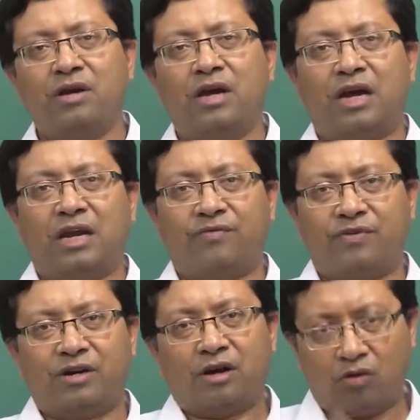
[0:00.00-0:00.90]
an
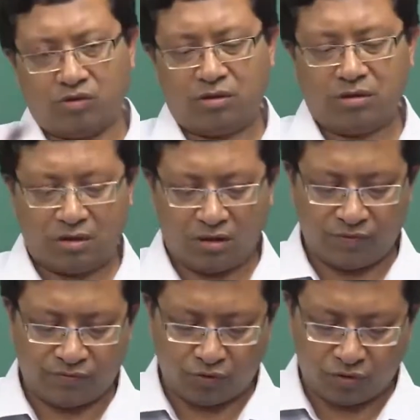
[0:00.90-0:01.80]
effect how the
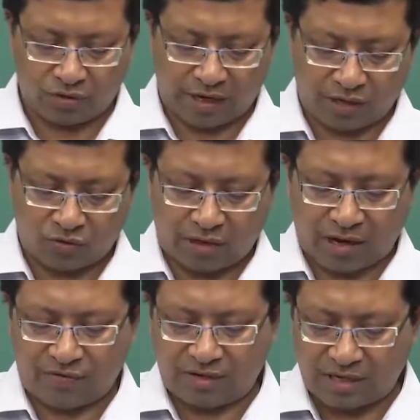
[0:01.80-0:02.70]
curves looks like. So, the
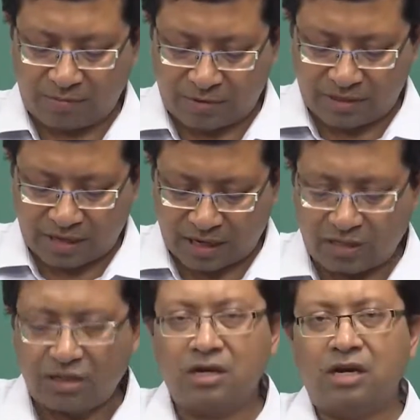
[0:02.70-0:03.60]
average sample
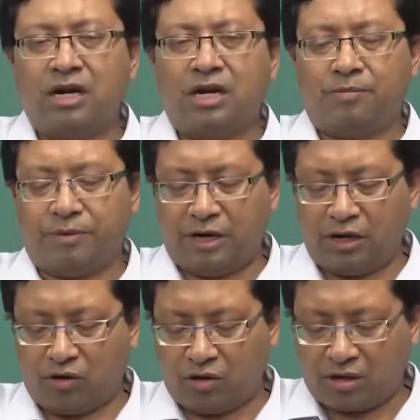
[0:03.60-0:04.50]
size
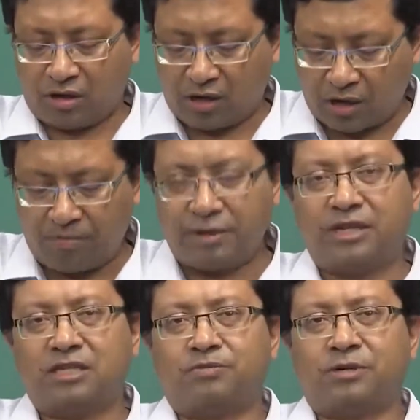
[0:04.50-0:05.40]
depending on complete
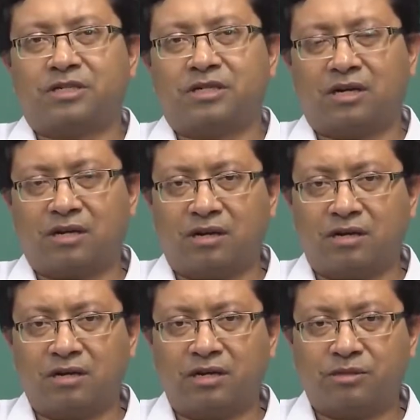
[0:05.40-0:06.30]
inspection and
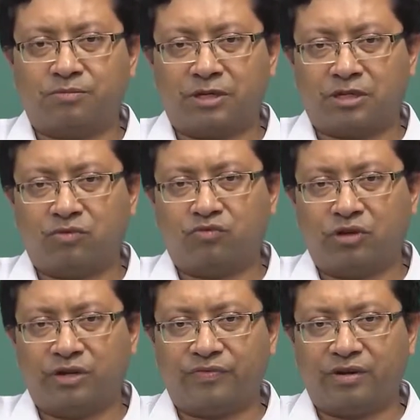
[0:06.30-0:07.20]
curtailed inspection would
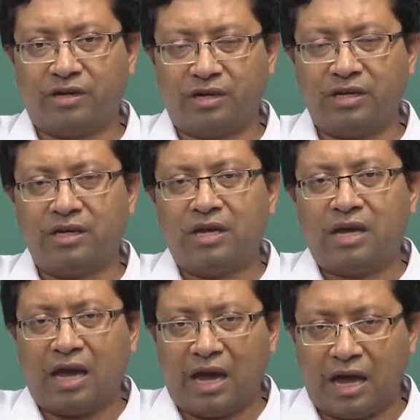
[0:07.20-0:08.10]
definitely
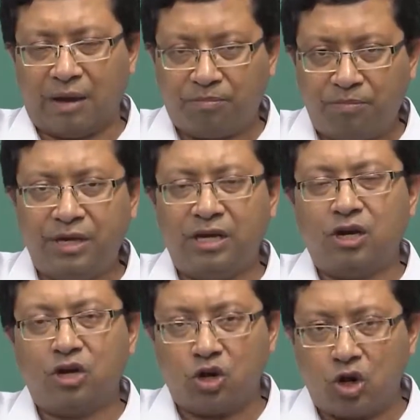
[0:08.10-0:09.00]
be
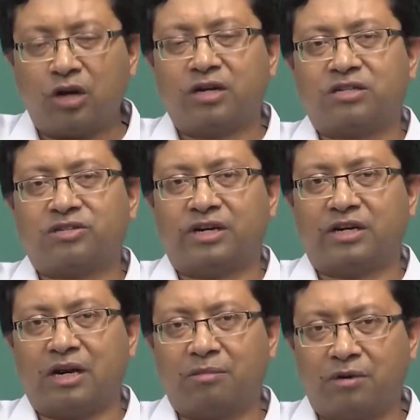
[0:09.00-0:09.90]
not a straight
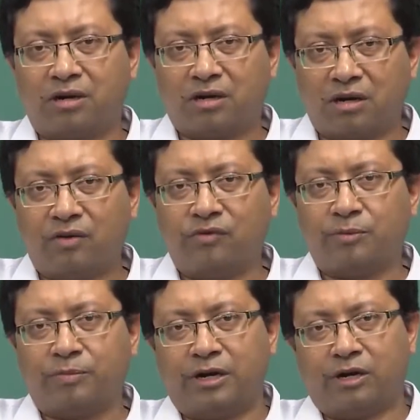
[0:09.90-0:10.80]
line, but curve
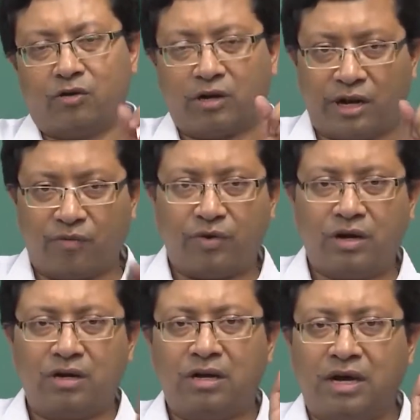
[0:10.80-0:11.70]
depending on
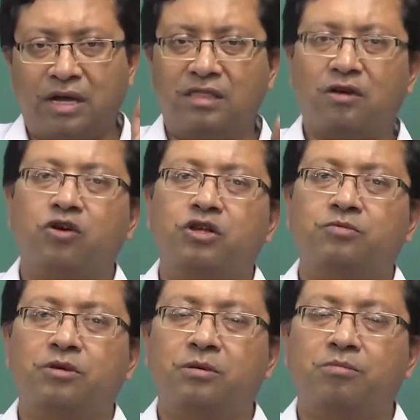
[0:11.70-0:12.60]
n1 and the
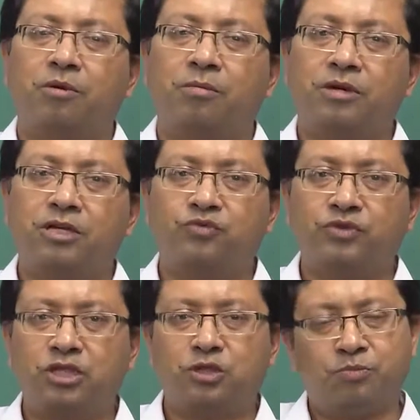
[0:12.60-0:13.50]
corresponding probabilities,
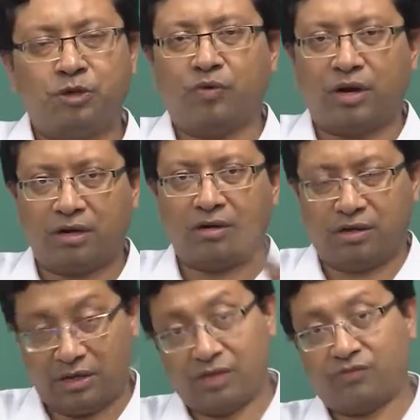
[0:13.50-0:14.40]
which is p1
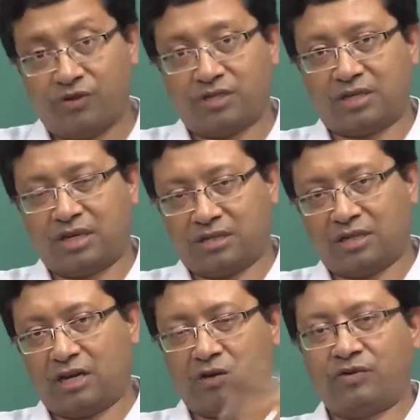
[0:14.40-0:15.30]
in the first case,
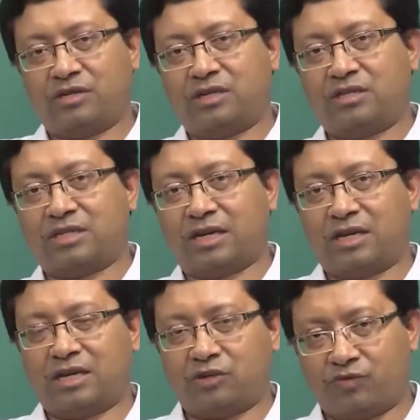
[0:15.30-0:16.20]
and obviously in the
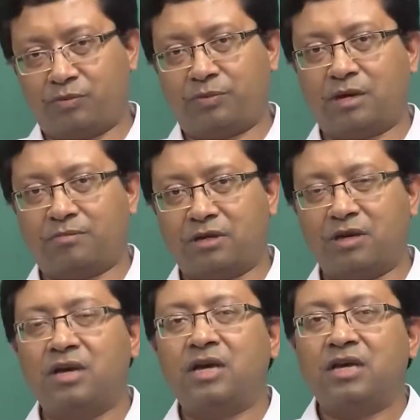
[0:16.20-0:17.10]
second case when you pick up the
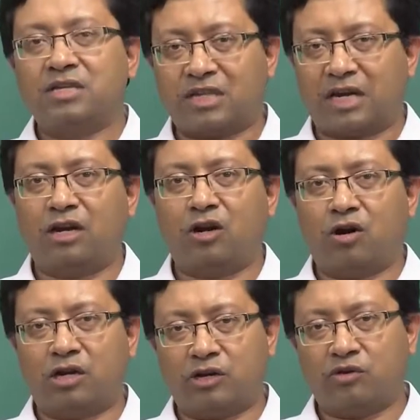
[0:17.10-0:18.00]
second
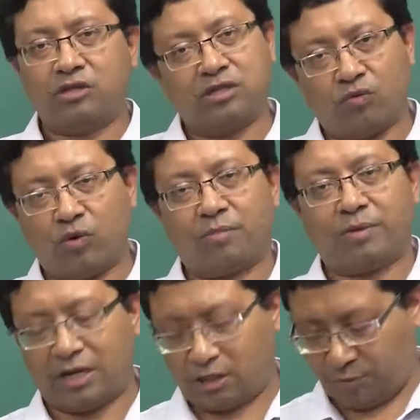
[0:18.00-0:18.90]
lot, it is 1
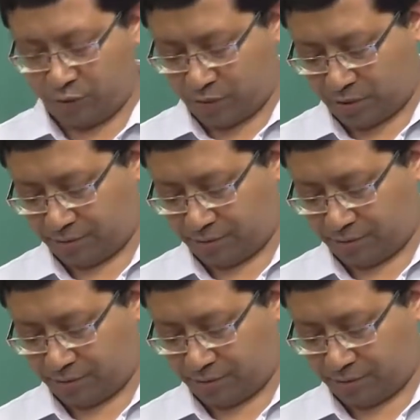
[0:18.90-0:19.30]
minus p1.